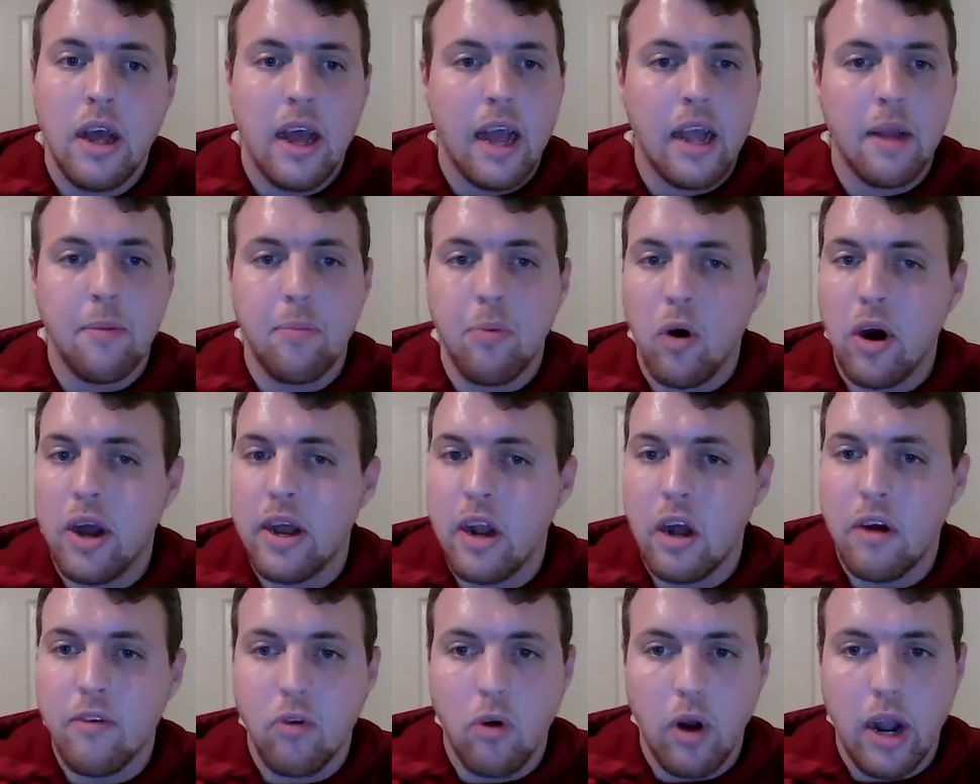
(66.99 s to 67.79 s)
He
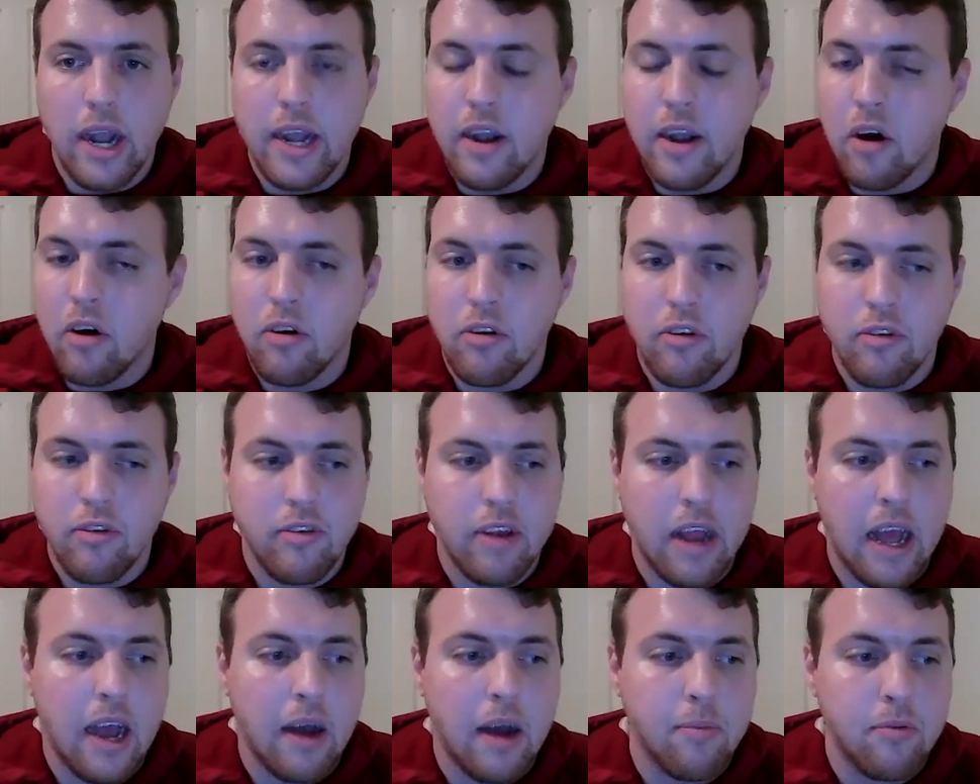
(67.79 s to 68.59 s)
played over 800
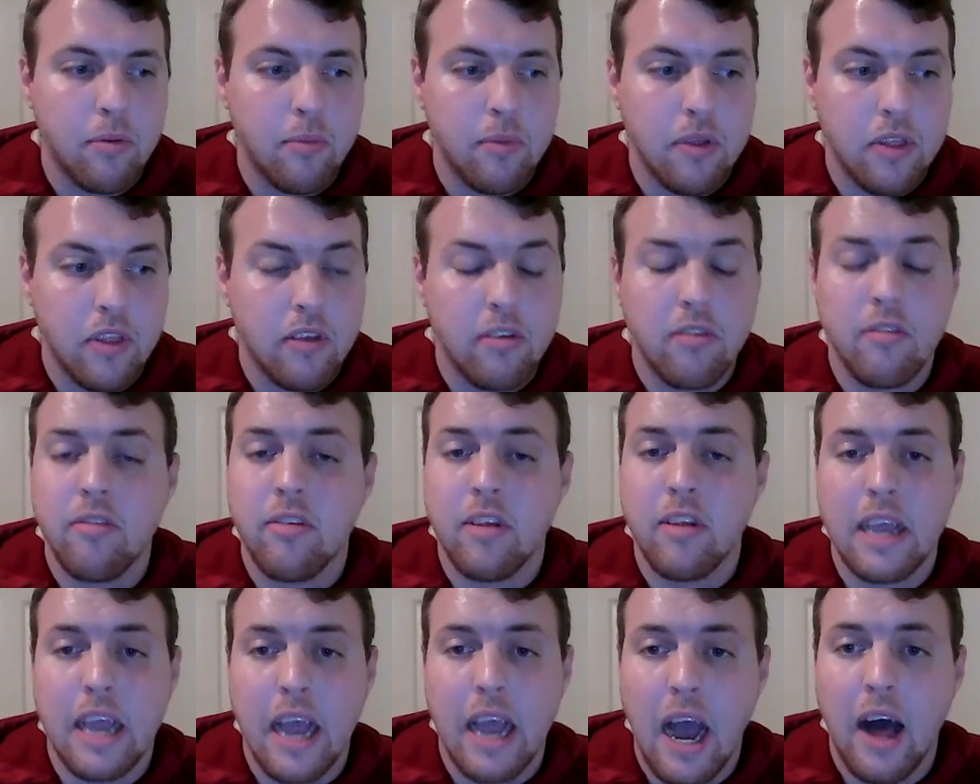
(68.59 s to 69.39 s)
snaps. I mean, this
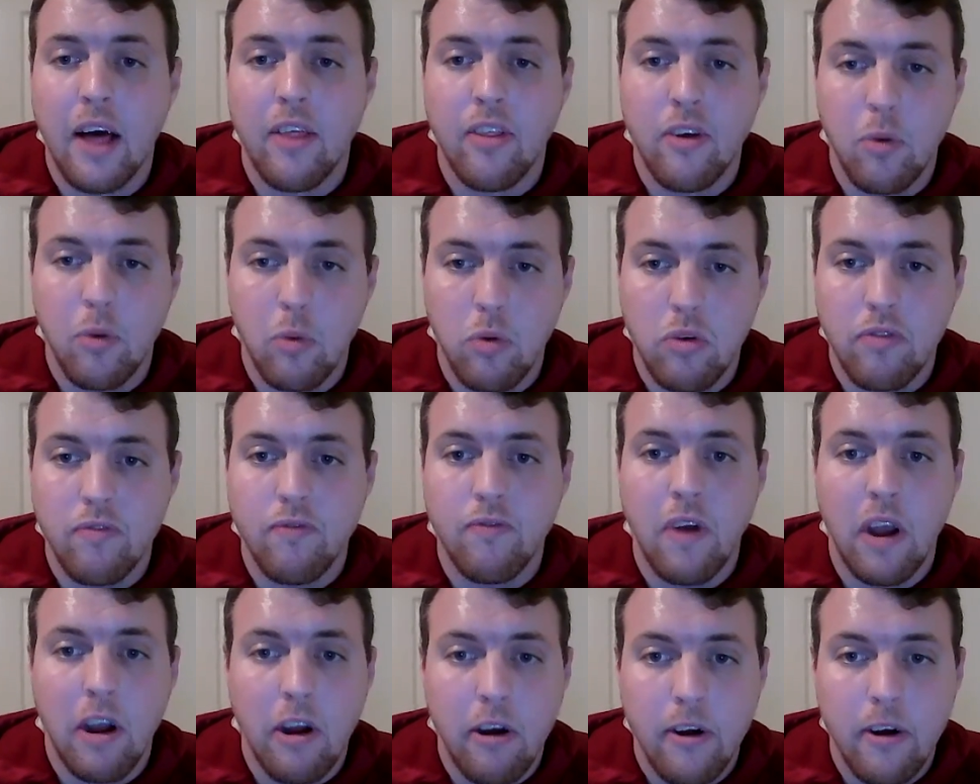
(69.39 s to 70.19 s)
is a guy that was
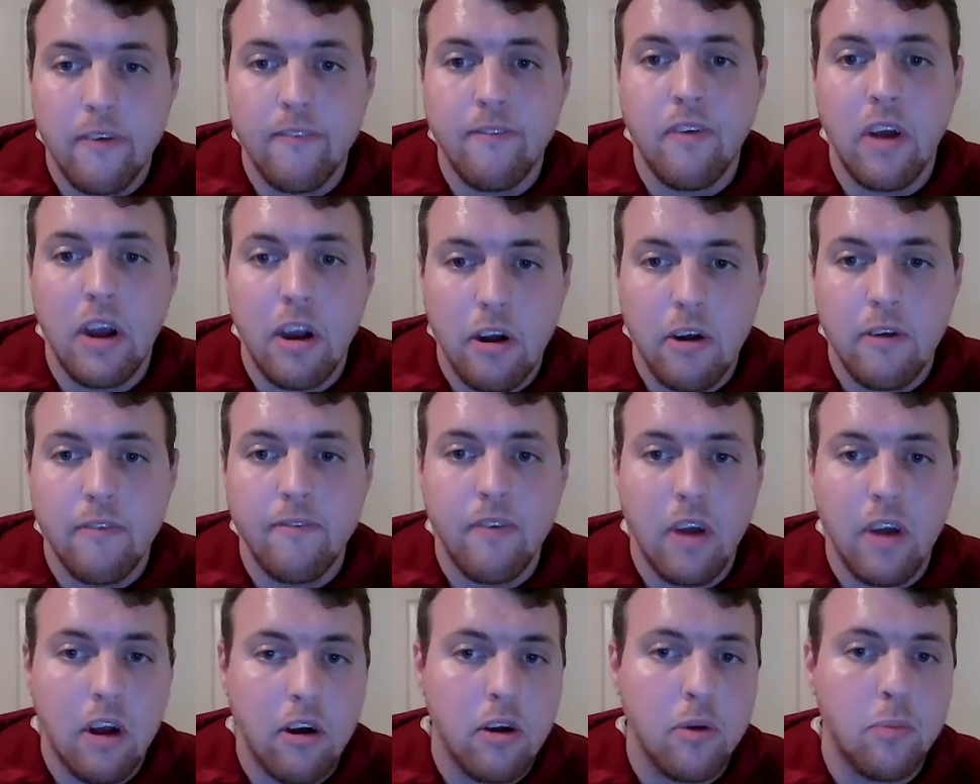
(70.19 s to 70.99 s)
very, very,
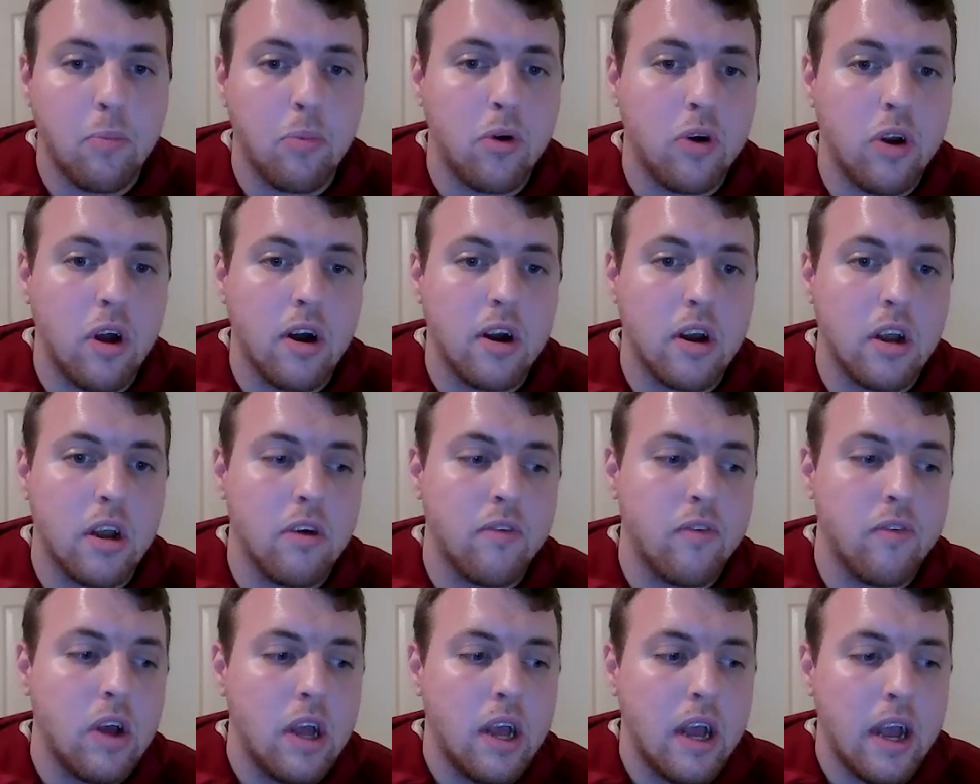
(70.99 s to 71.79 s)
very
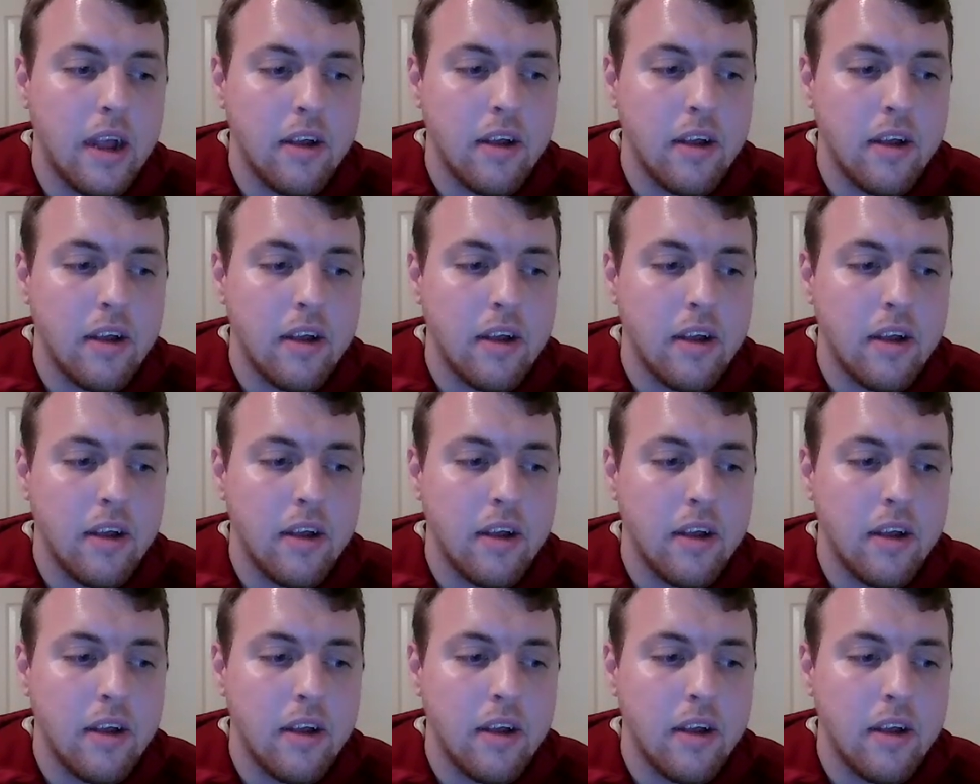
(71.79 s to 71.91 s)
productive.